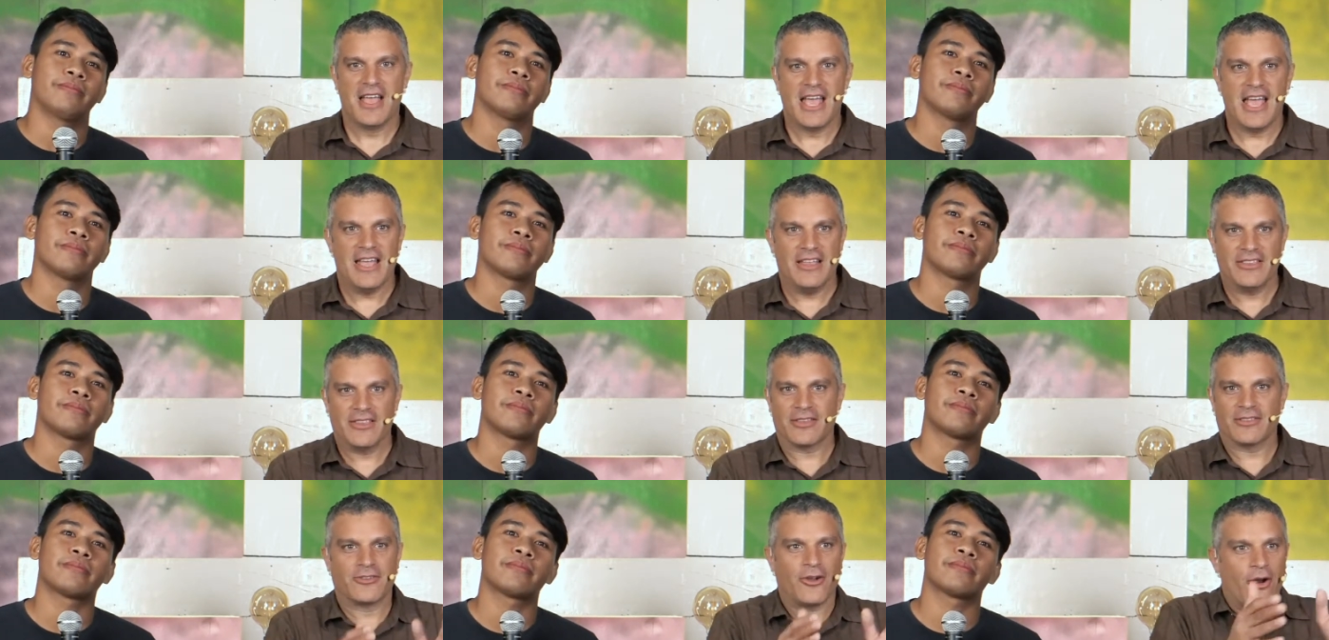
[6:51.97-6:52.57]
Speaker 1: In
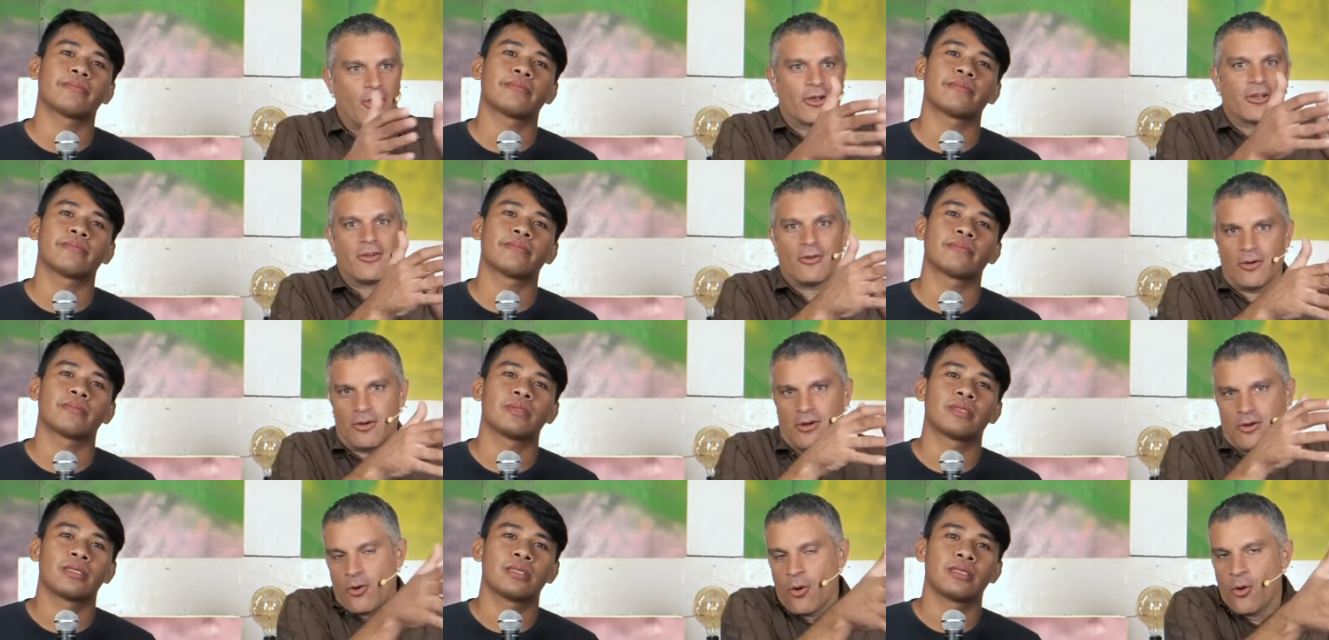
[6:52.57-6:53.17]
the dark
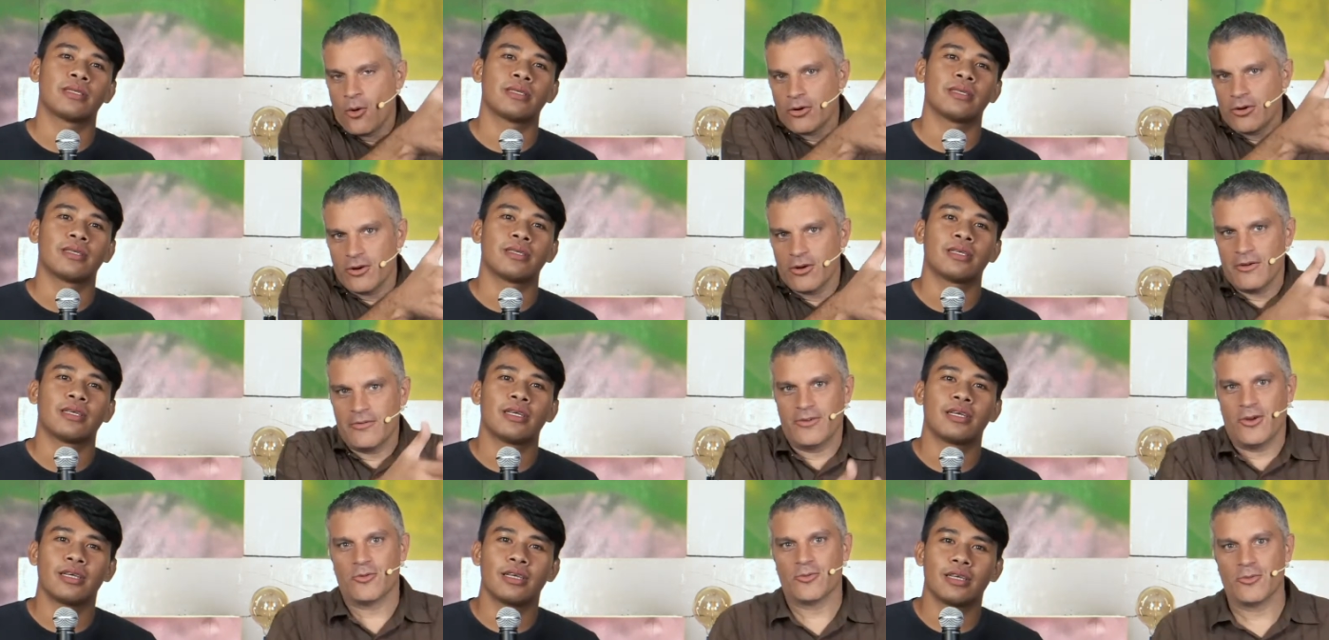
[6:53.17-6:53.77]
corner of
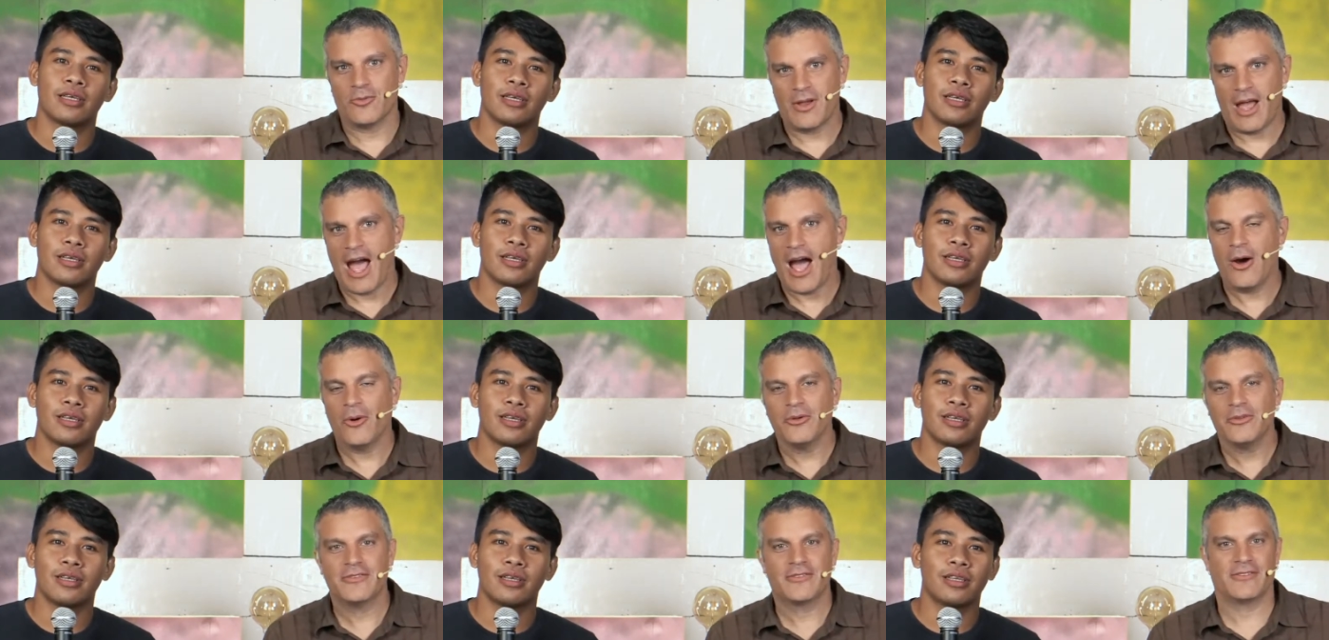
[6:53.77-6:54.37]
your
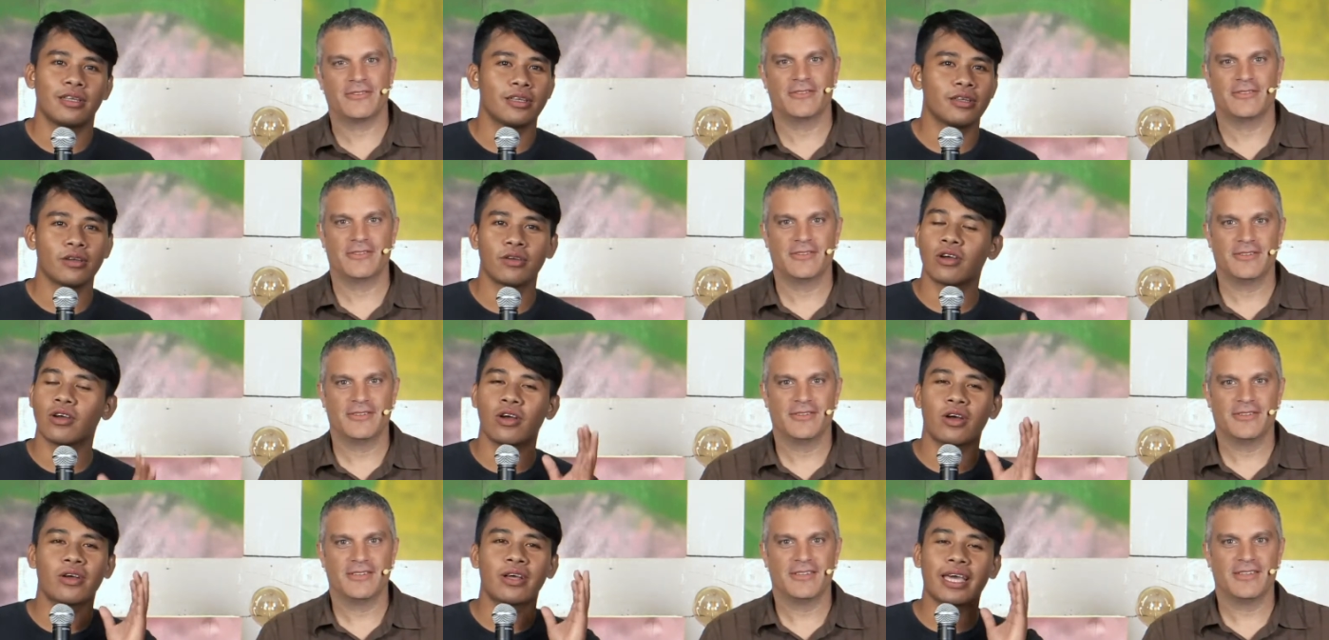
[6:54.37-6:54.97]
house. It's
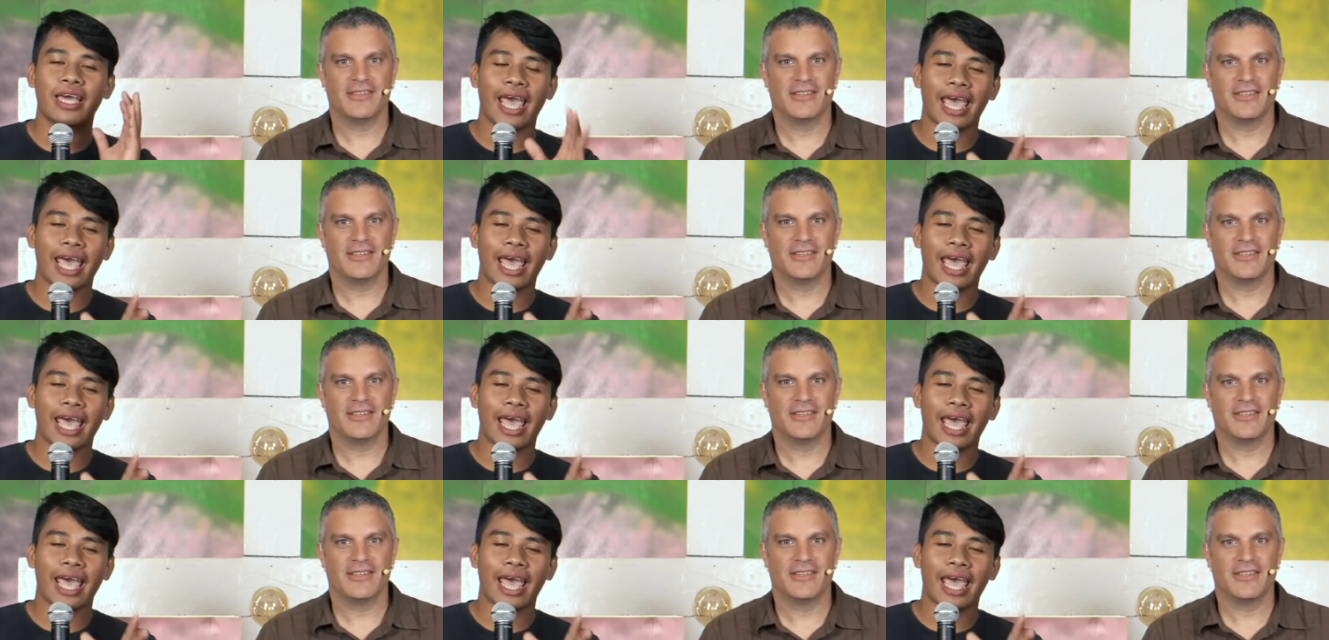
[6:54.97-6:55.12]
where